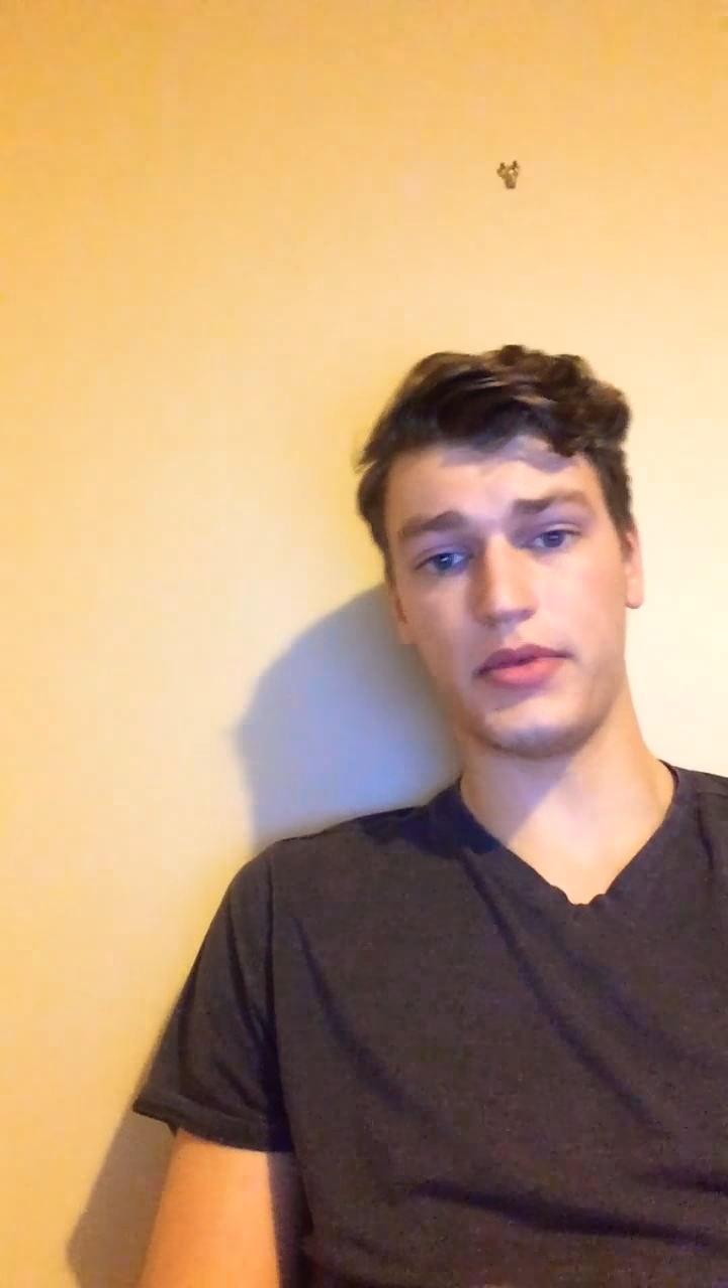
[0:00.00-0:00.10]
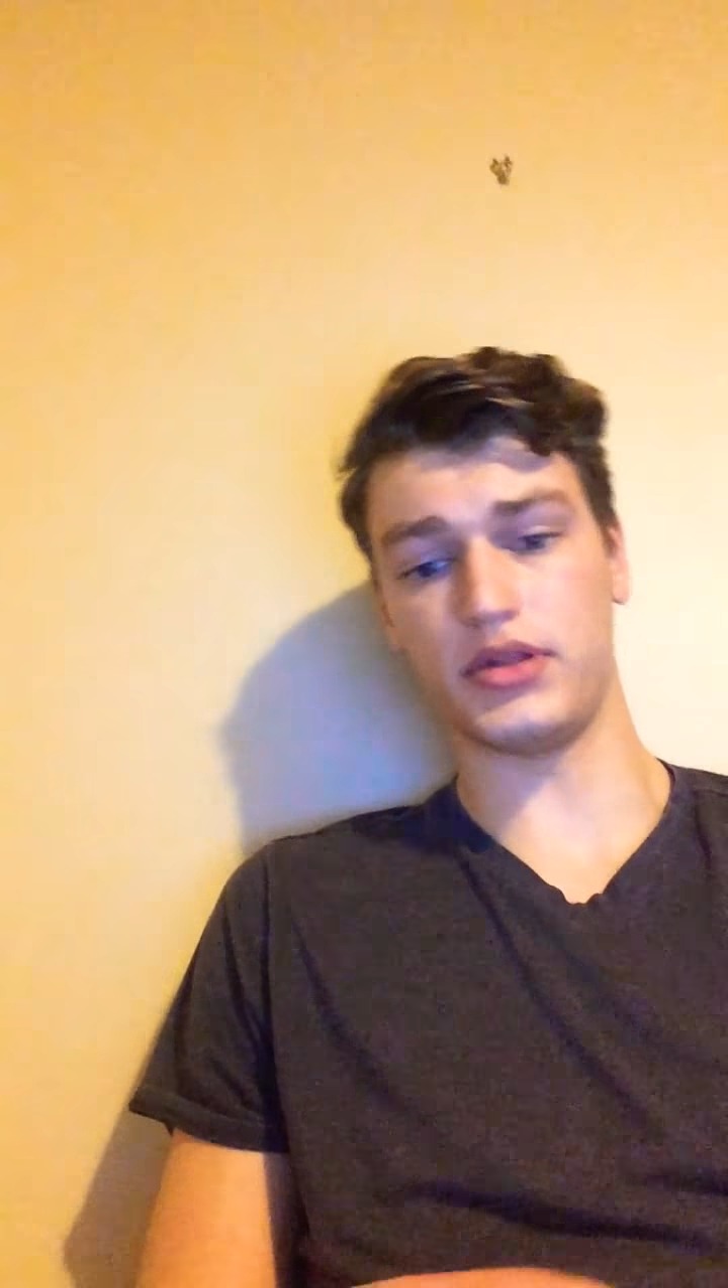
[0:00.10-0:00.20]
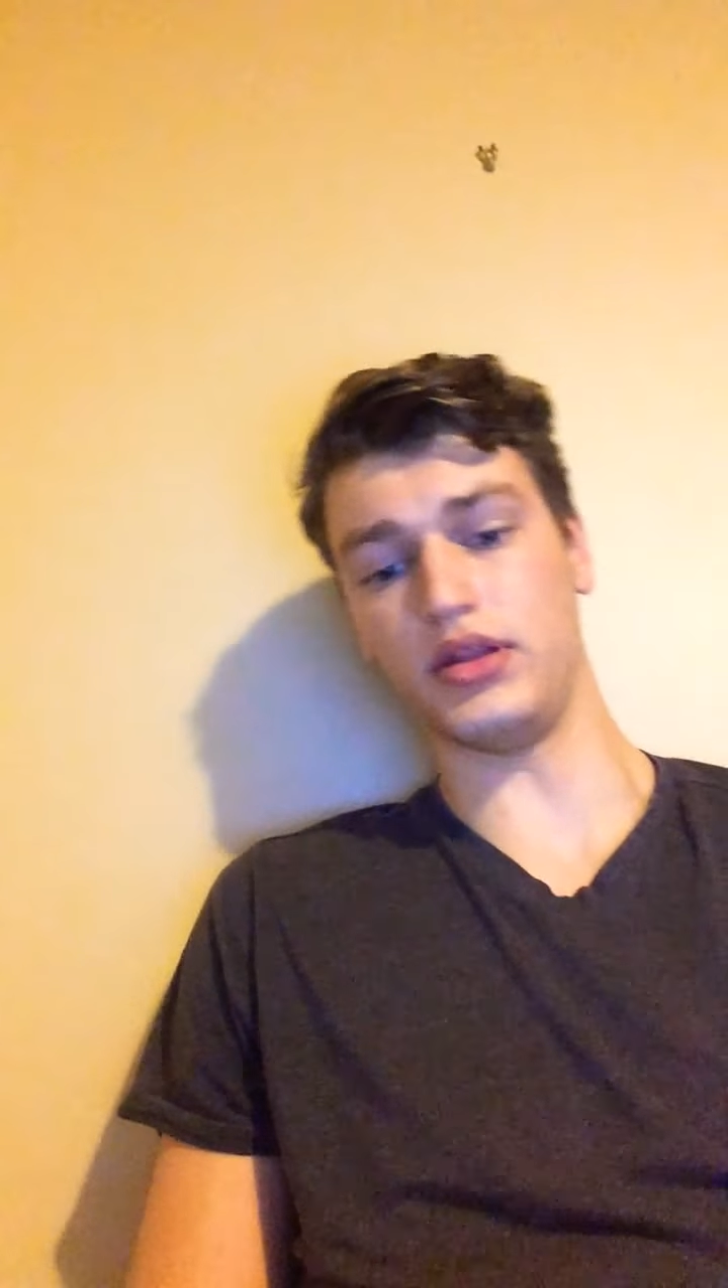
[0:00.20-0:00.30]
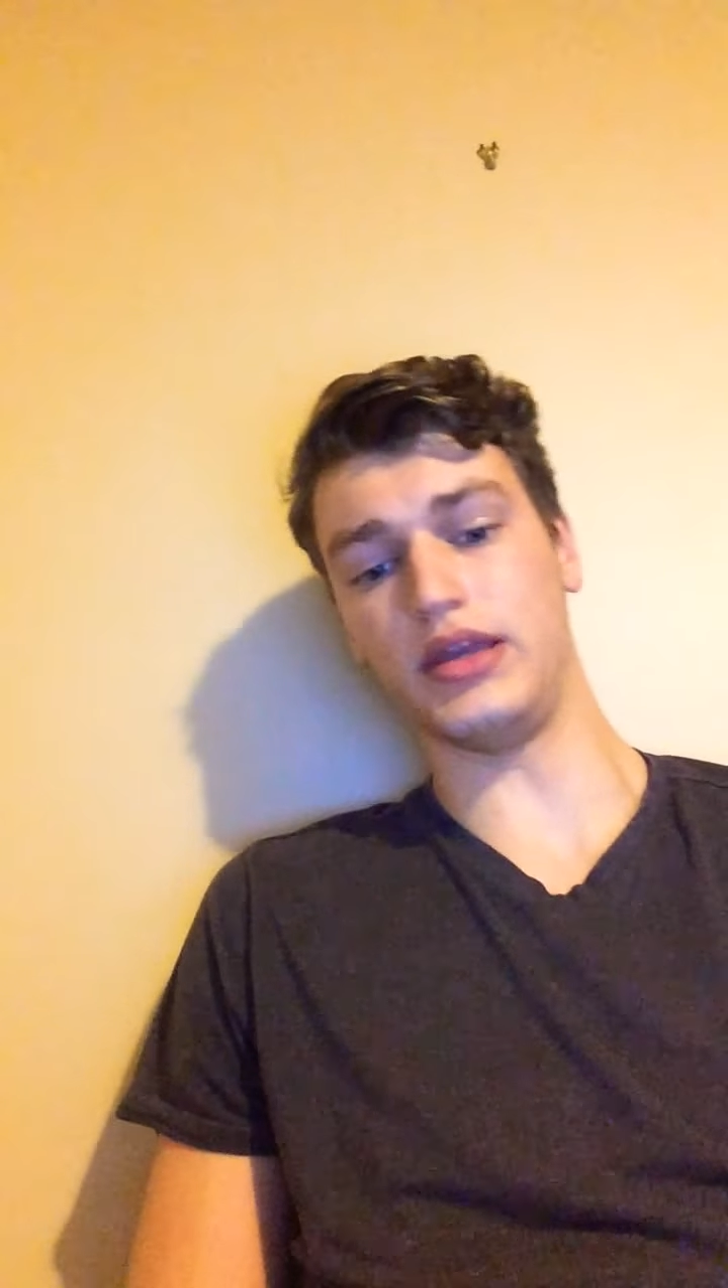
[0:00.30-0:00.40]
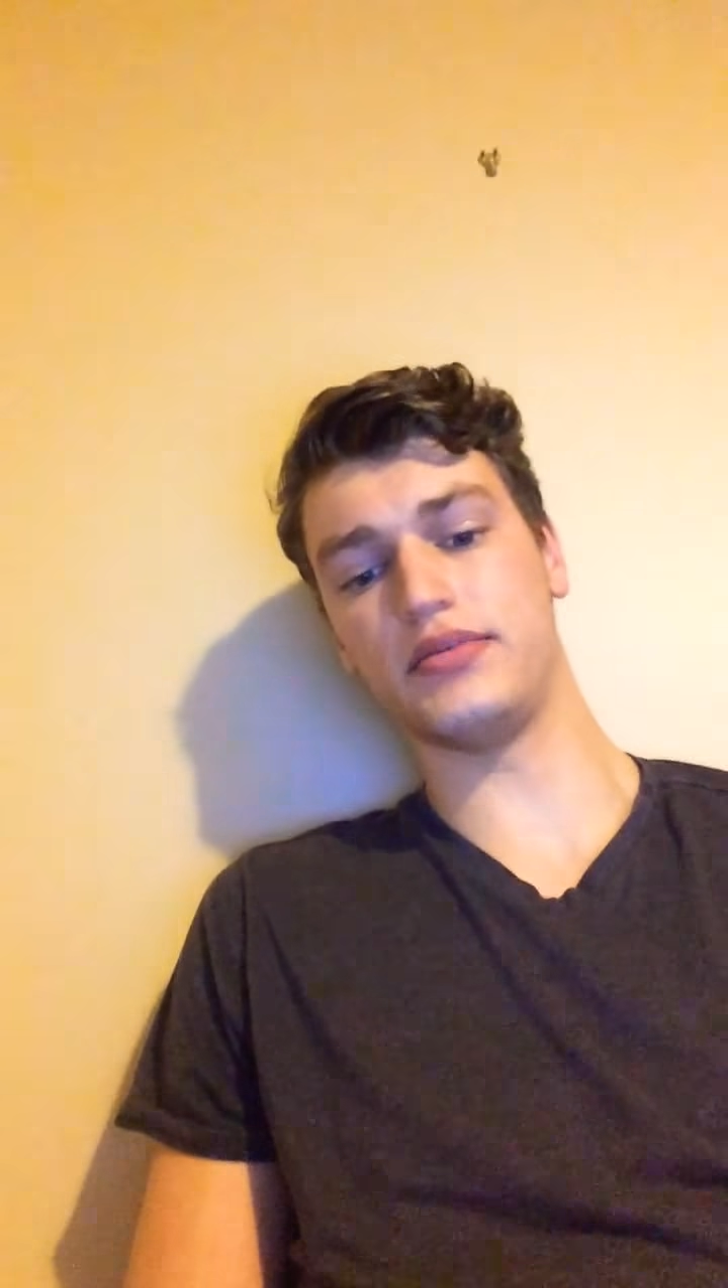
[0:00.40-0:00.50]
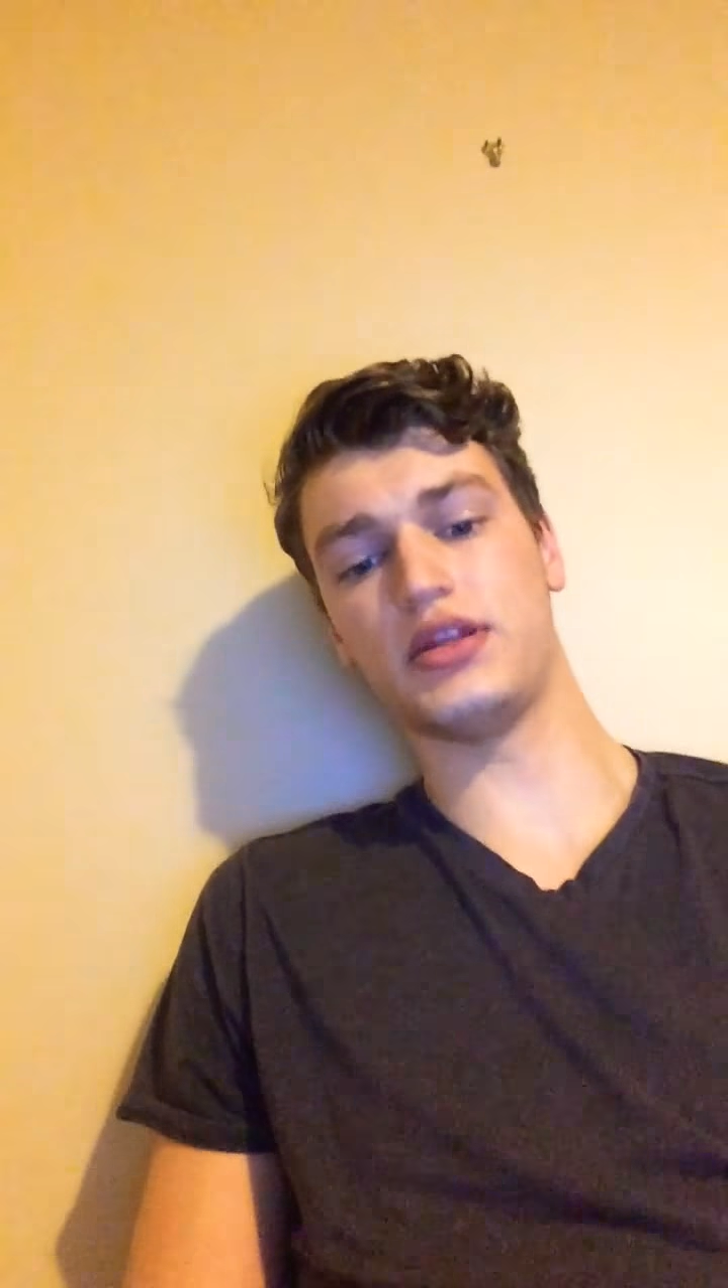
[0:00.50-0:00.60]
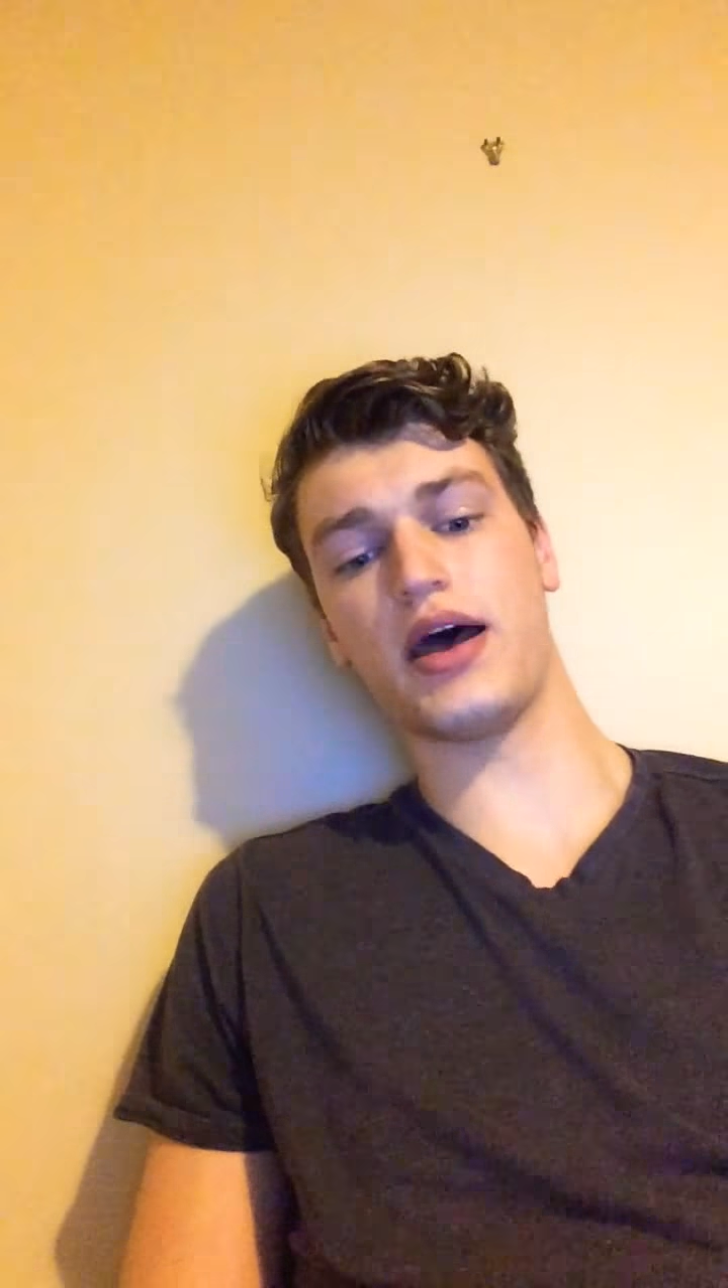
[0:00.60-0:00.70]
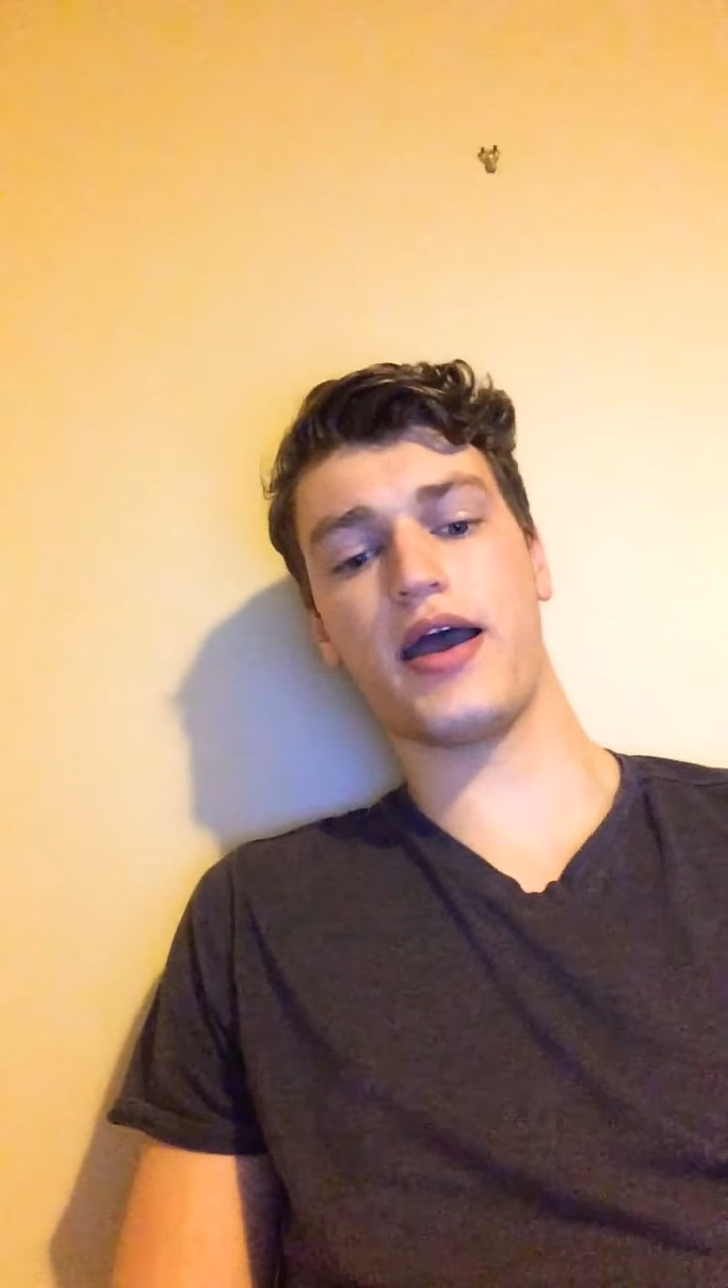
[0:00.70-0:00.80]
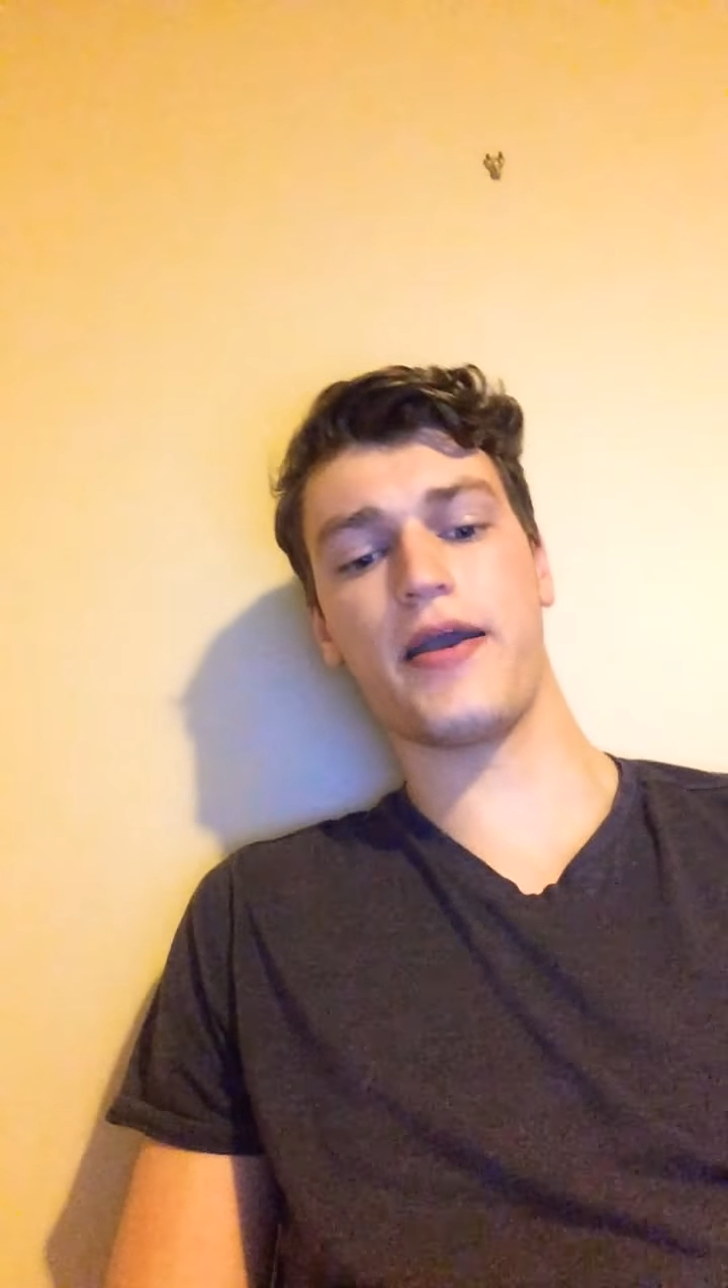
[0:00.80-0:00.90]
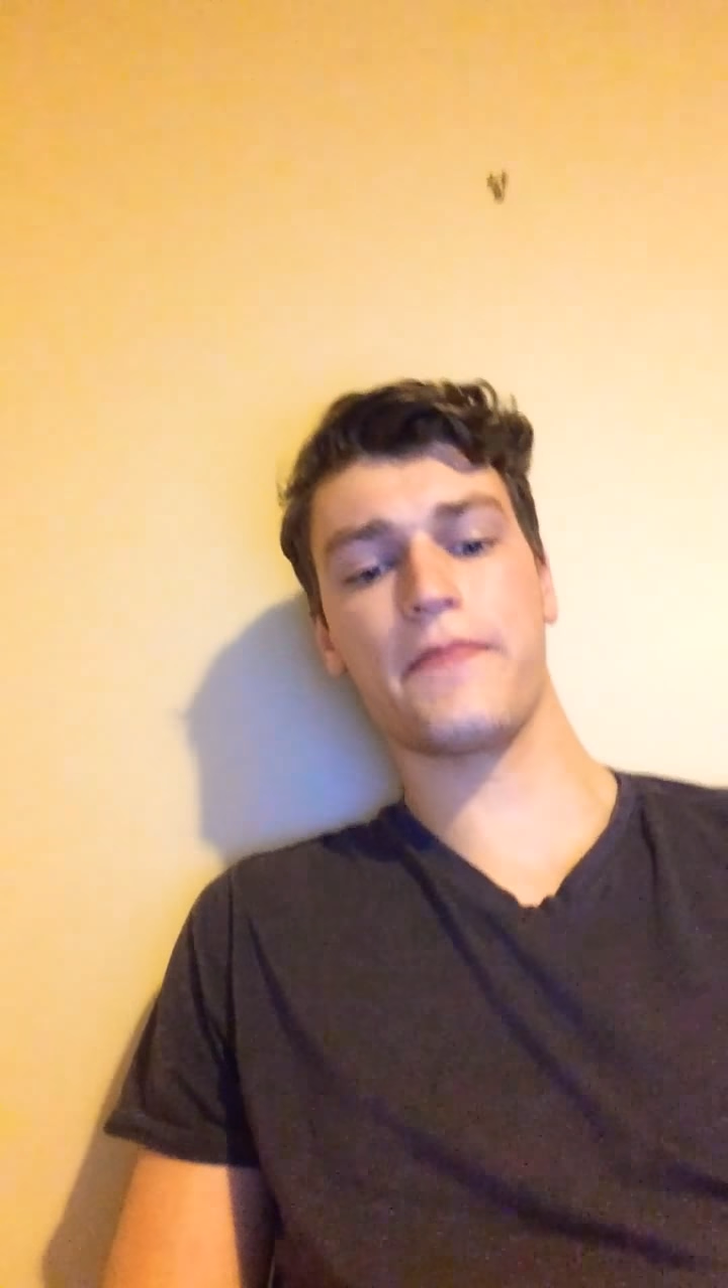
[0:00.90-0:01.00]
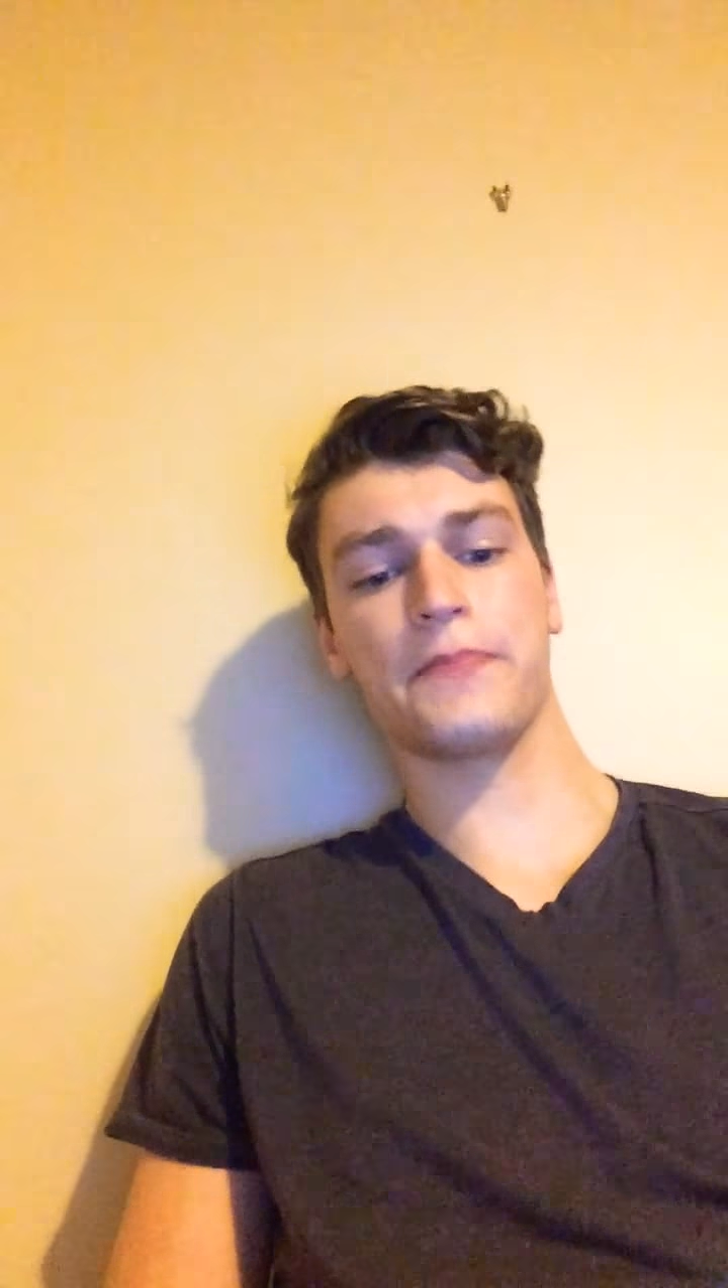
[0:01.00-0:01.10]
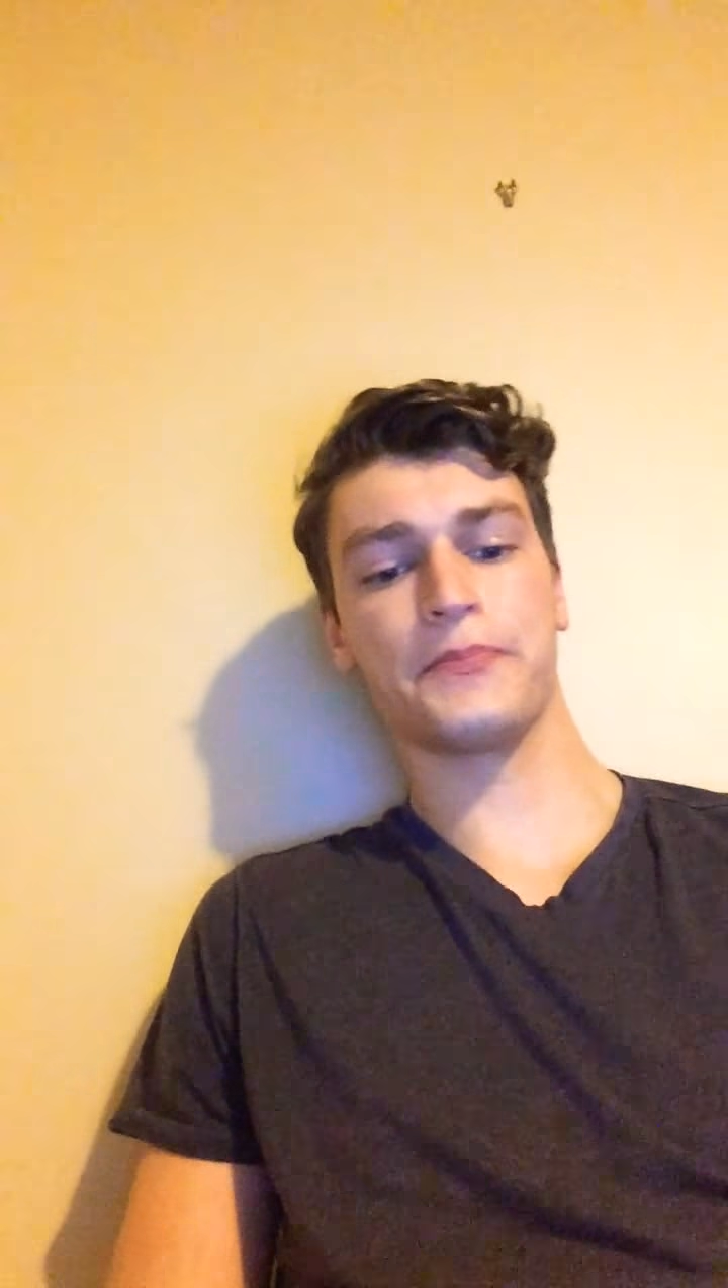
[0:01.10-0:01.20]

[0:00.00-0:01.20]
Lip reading: as the leaves die,